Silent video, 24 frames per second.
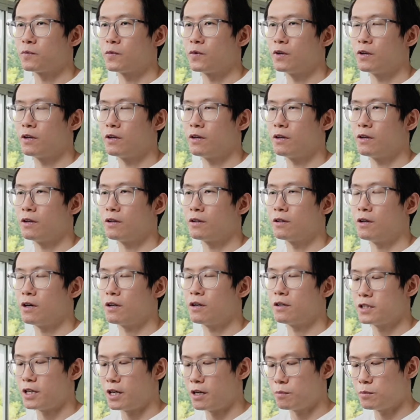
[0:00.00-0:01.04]
A lot of
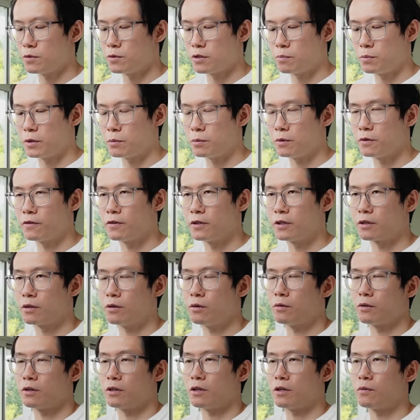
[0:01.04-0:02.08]
times the people think, oh
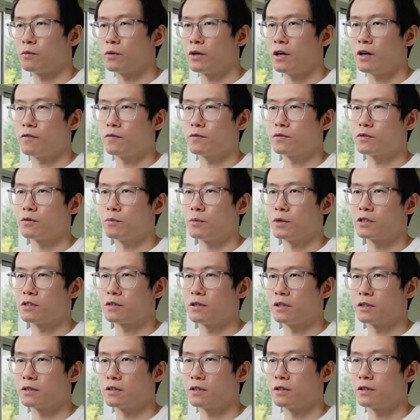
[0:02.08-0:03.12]
yeah, we have so much
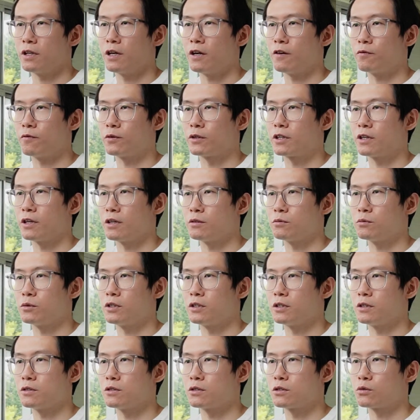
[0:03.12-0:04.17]
things in life, we can't really
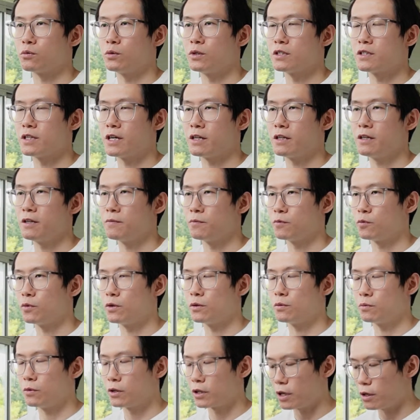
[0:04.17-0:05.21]
squeeze that in.
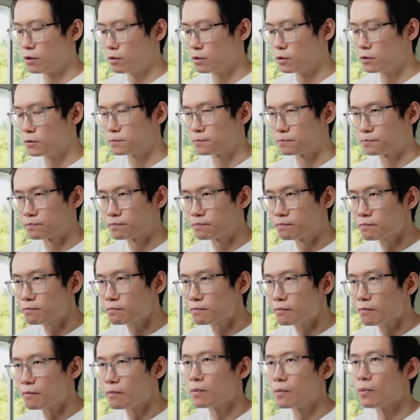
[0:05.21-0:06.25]
What can you do?
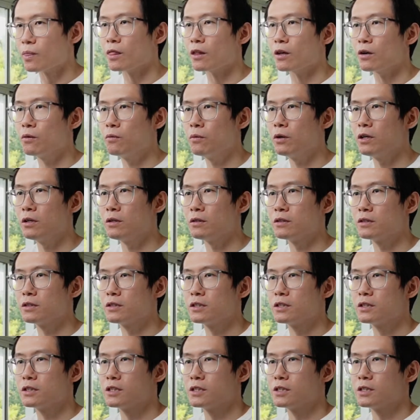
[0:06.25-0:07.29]
Well,
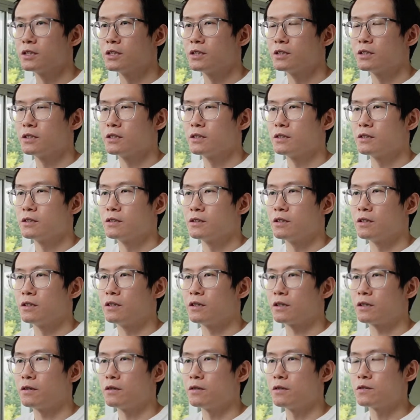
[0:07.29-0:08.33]

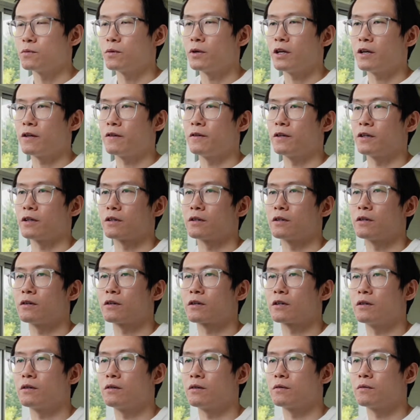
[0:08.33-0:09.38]
here's what I think.
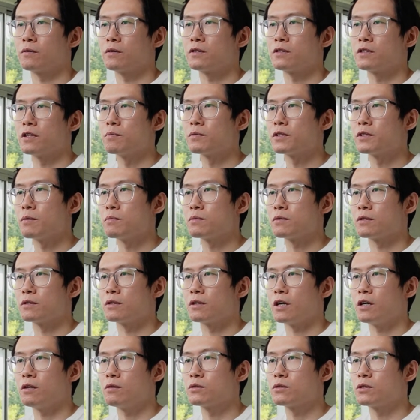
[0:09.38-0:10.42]
Sometimes
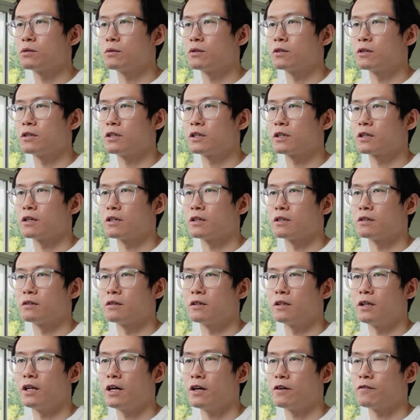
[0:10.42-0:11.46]
L2 learning and
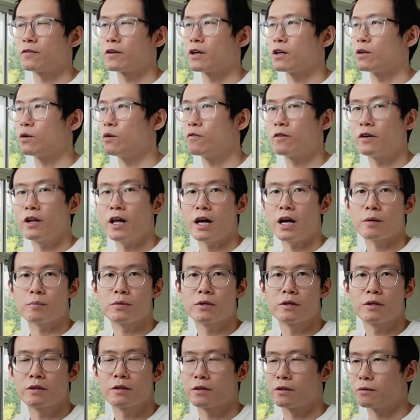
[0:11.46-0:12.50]
life can overlap,
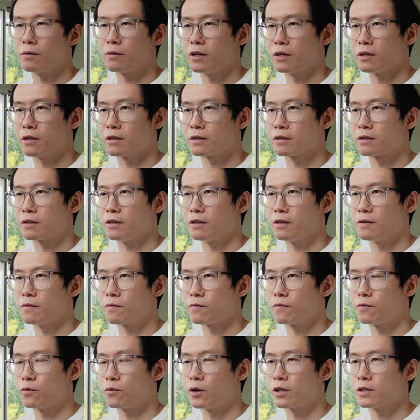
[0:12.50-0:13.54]
right?
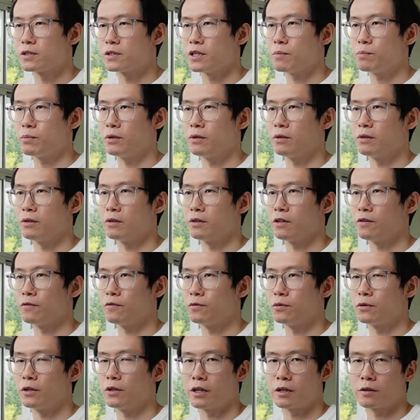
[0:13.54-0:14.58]
For example, if you
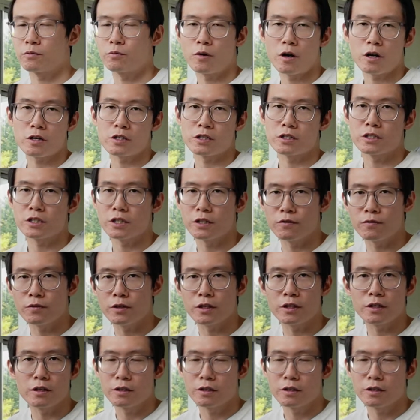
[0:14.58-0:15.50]
like watching TV,